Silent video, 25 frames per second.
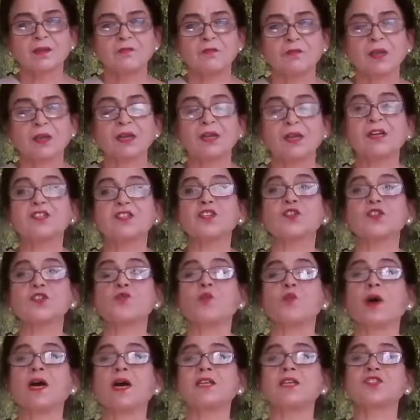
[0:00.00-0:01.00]
We cannot
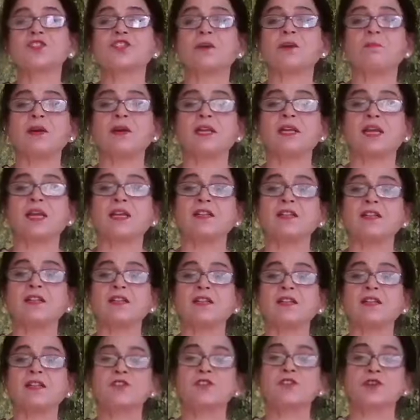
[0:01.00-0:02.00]
just watch somebody
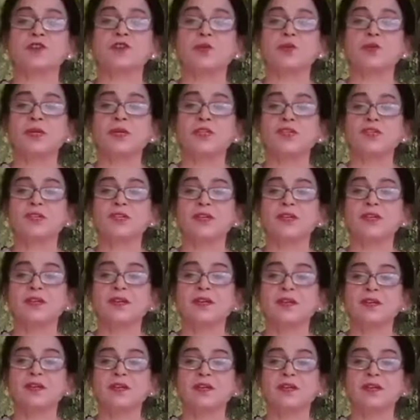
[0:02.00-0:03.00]
else do it
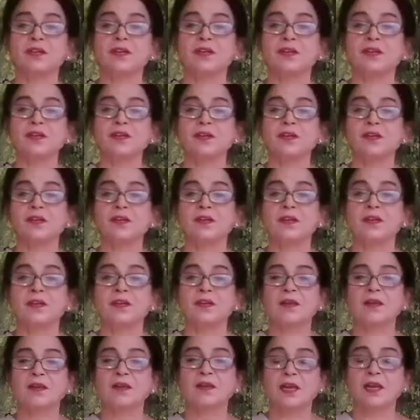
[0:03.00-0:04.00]

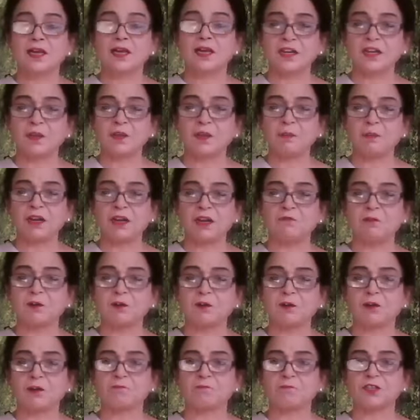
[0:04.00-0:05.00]
and get the
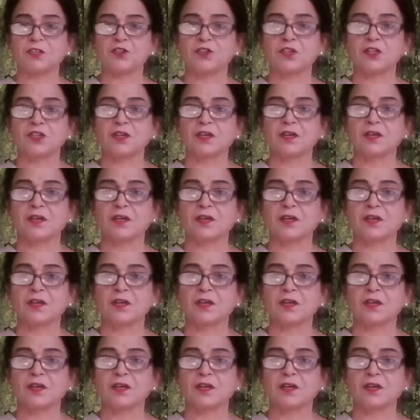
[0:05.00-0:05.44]
benefit of it.